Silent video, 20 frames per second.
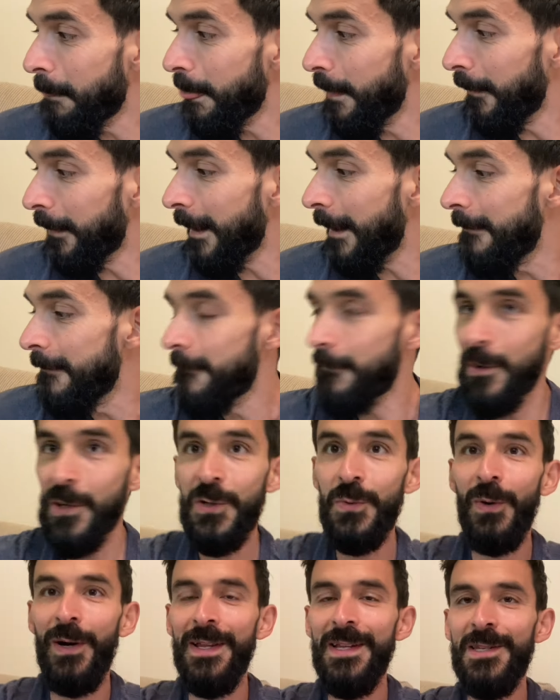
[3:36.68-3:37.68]
Okay,
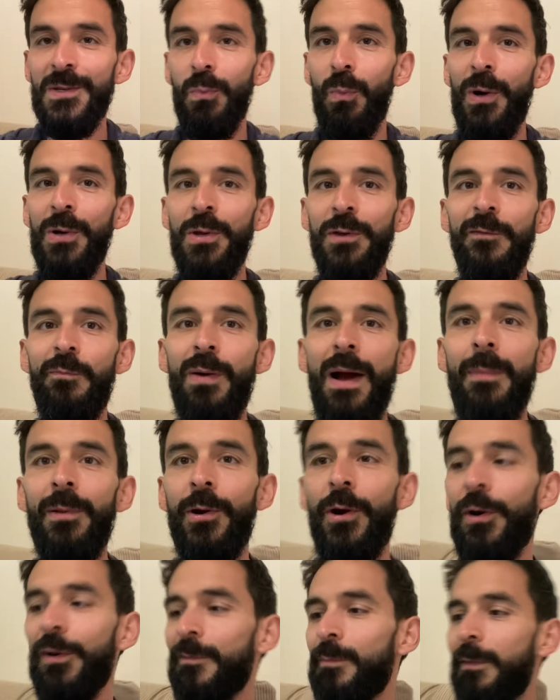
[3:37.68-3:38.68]
first one is one that you've probably
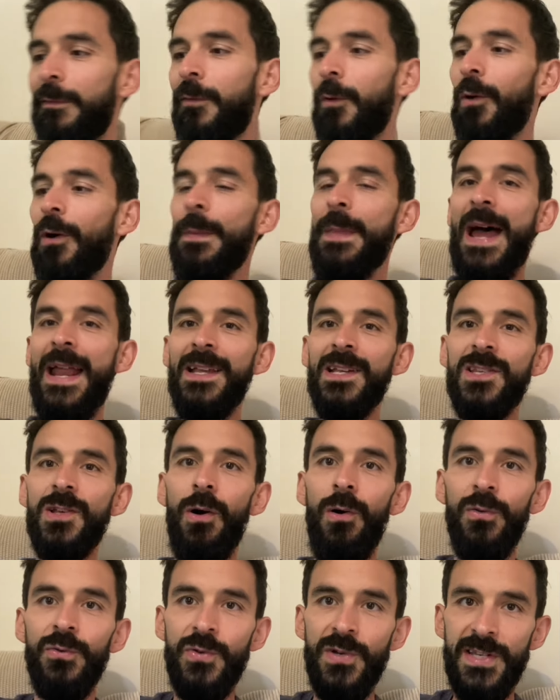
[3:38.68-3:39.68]
heard of before and that is
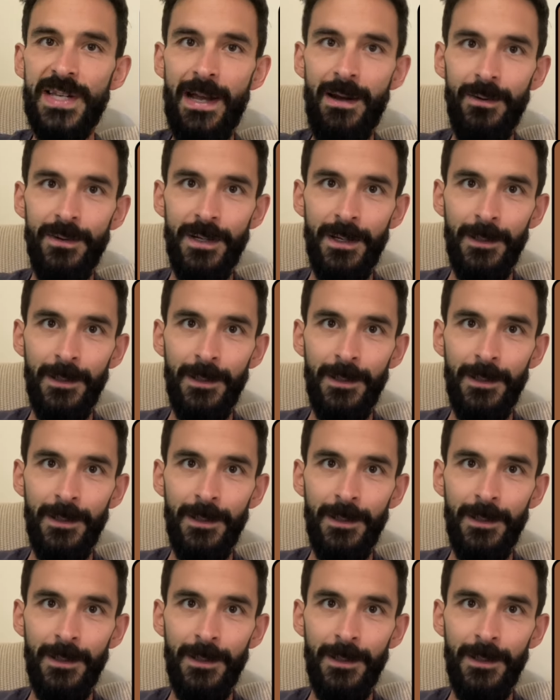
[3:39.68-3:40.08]
ultrasound.